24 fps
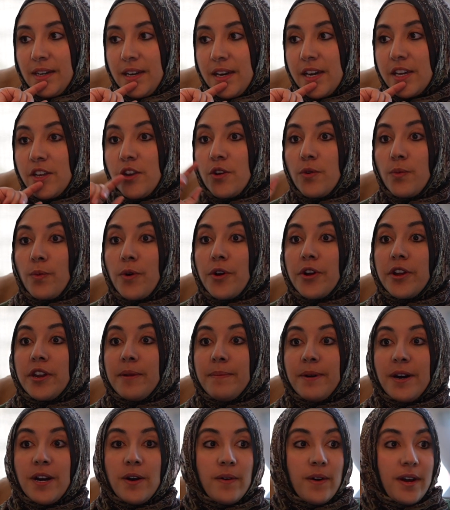and you're worried
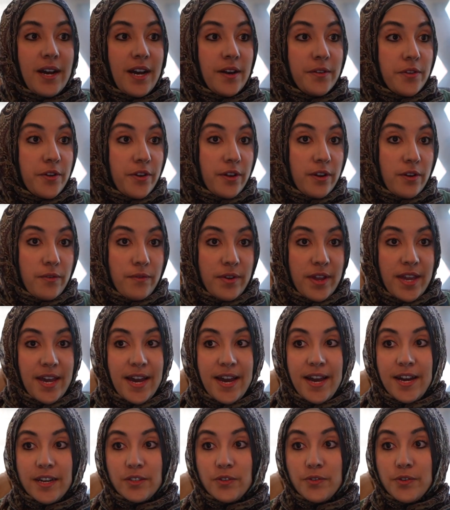about how they're going to
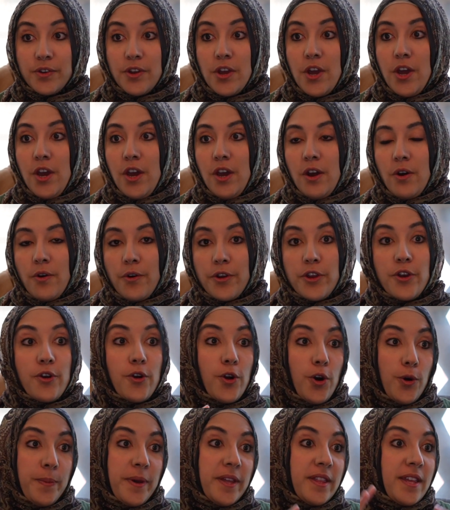react, or you're
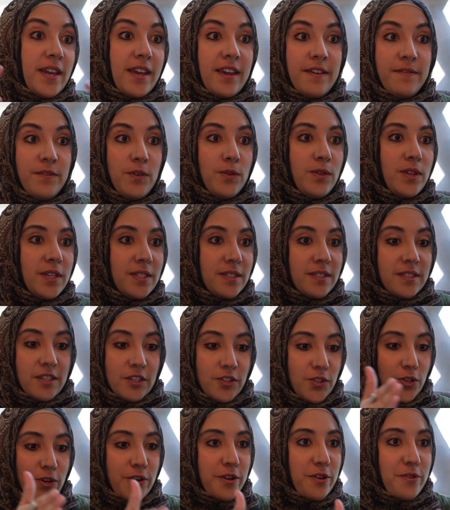hoping they give you this
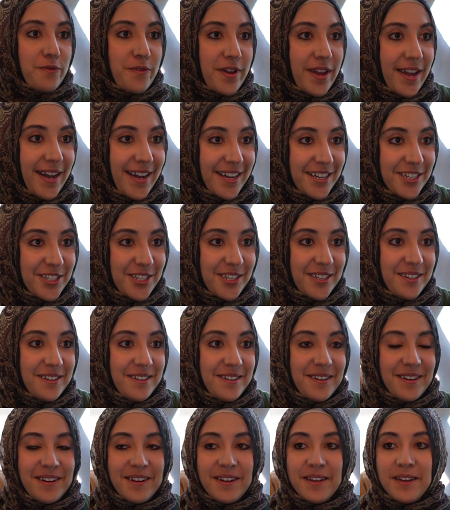certain reaction.
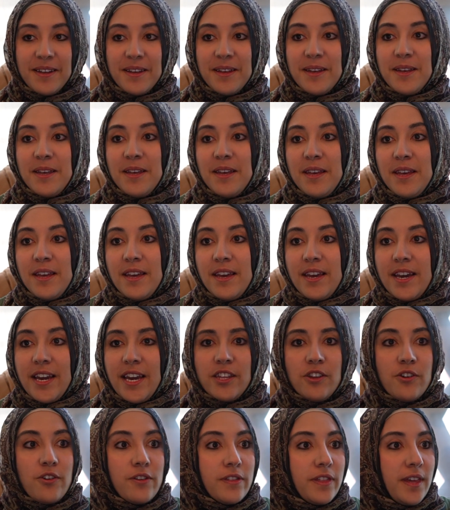
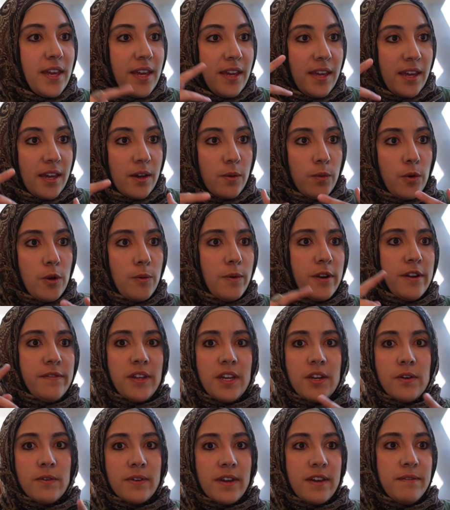And you're thinking, well, what if
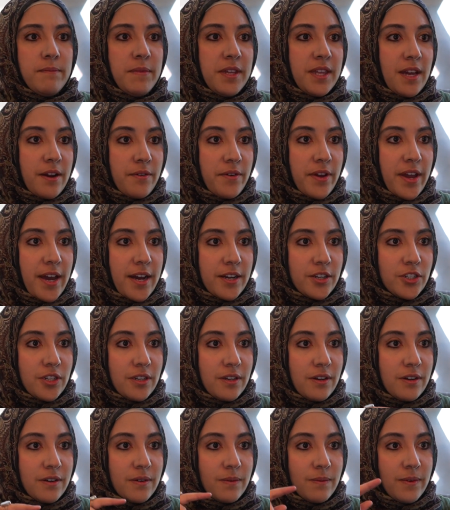they don't give me that
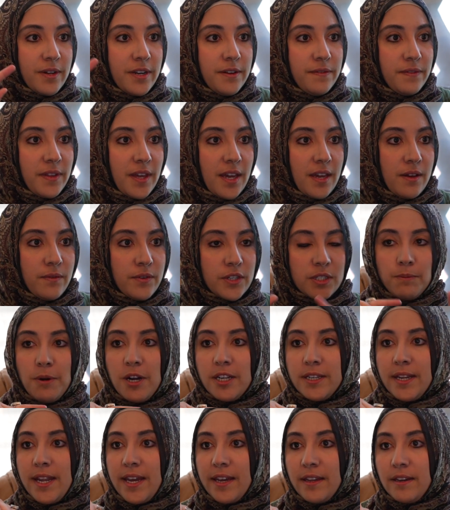reaction? Or what if they
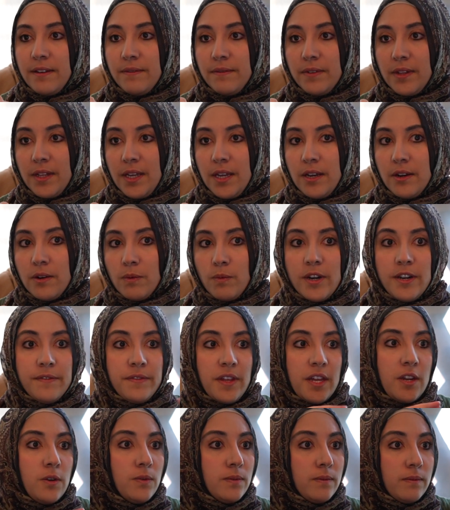respond negatively? Or what if
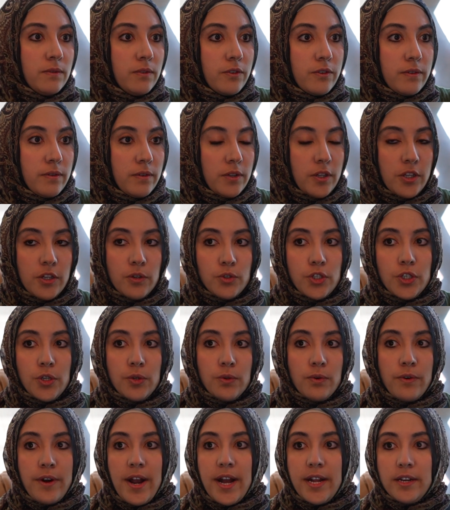they don't, you know,
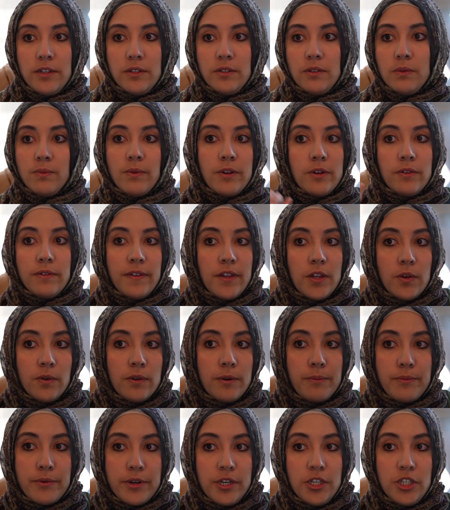show gratitude? What if they
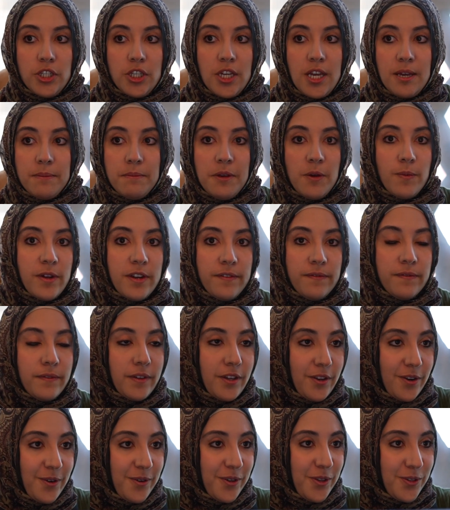don't appreciate me? What if,
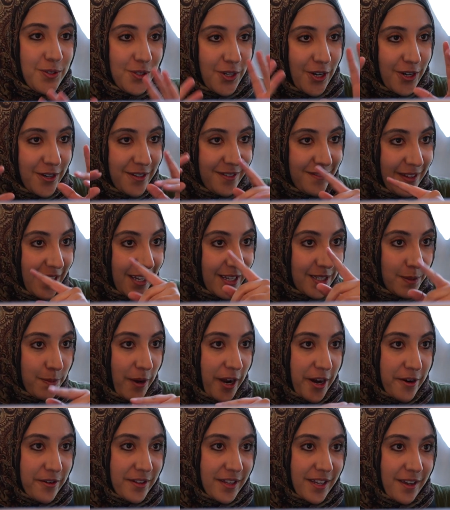you know, you start like
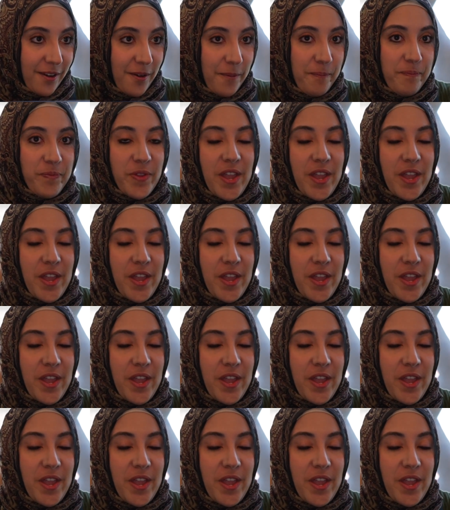spiraling.